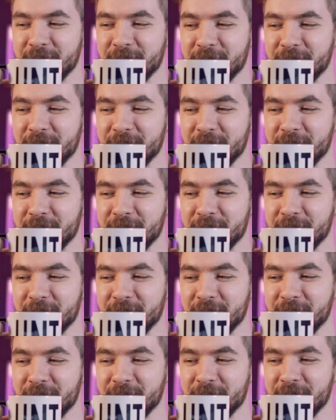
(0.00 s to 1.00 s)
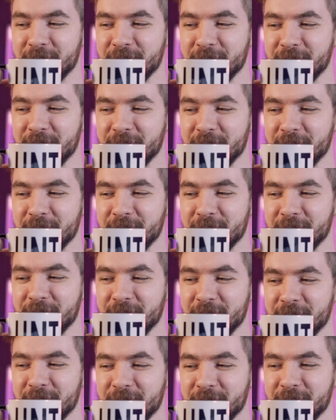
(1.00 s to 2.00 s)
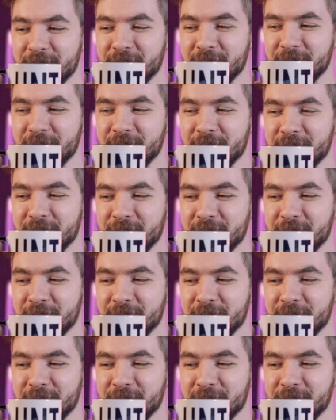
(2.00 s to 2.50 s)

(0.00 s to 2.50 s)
This person isn't speaking.